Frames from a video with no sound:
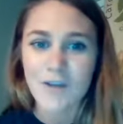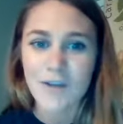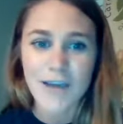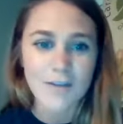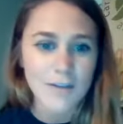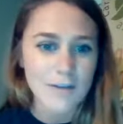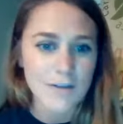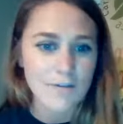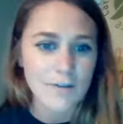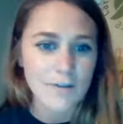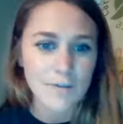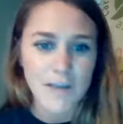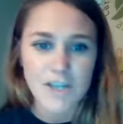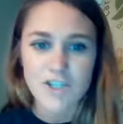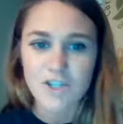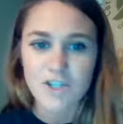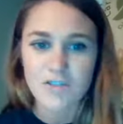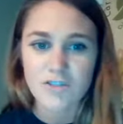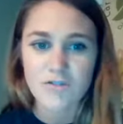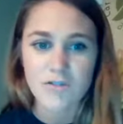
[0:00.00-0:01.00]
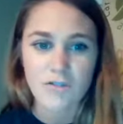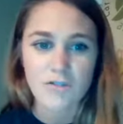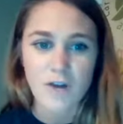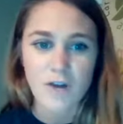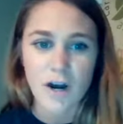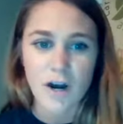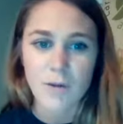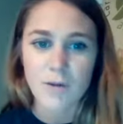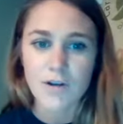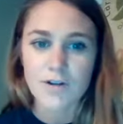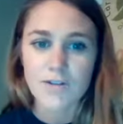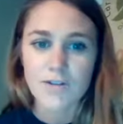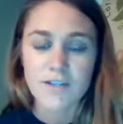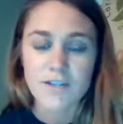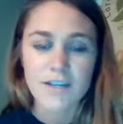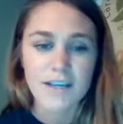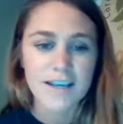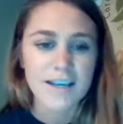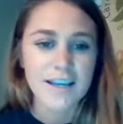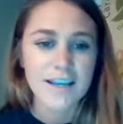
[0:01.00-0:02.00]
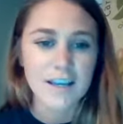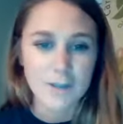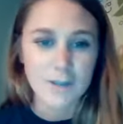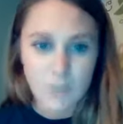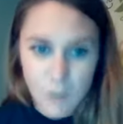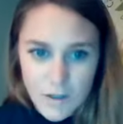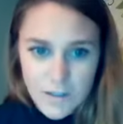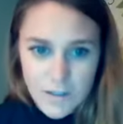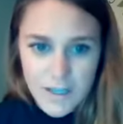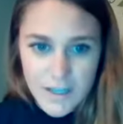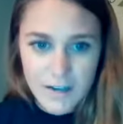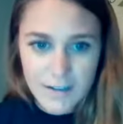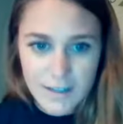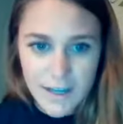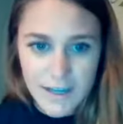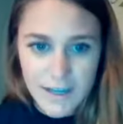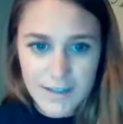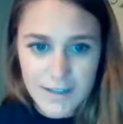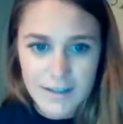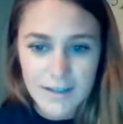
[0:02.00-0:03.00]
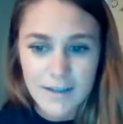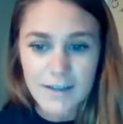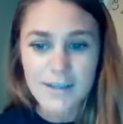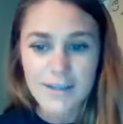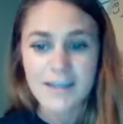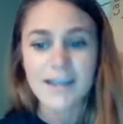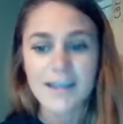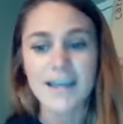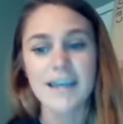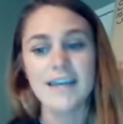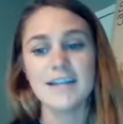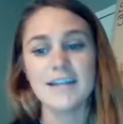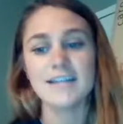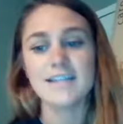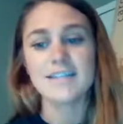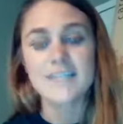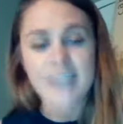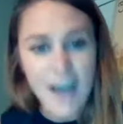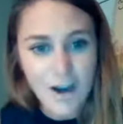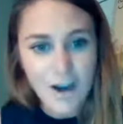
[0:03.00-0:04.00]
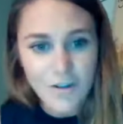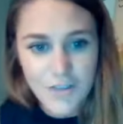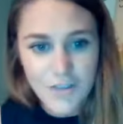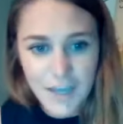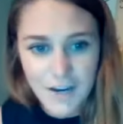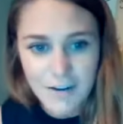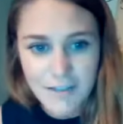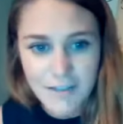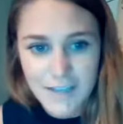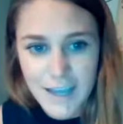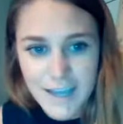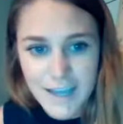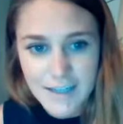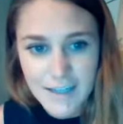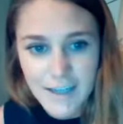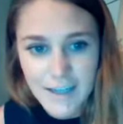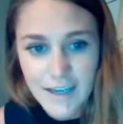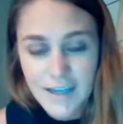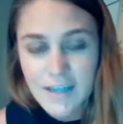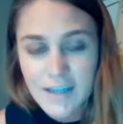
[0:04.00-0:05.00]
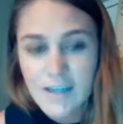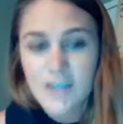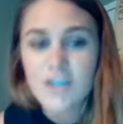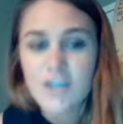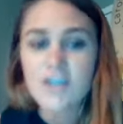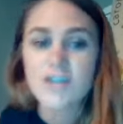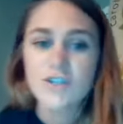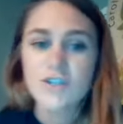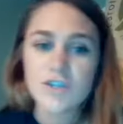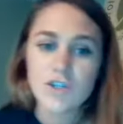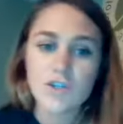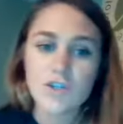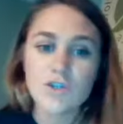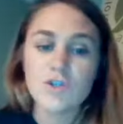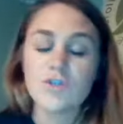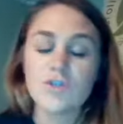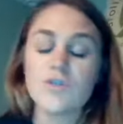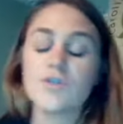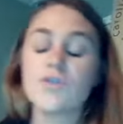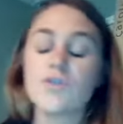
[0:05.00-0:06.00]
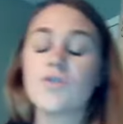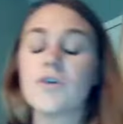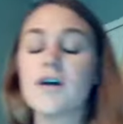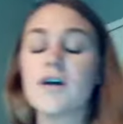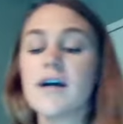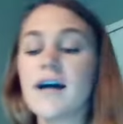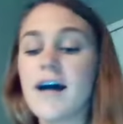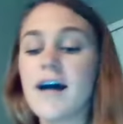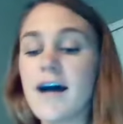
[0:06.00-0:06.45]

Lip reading: we have information for farmers in North Carolina and in South Carolina to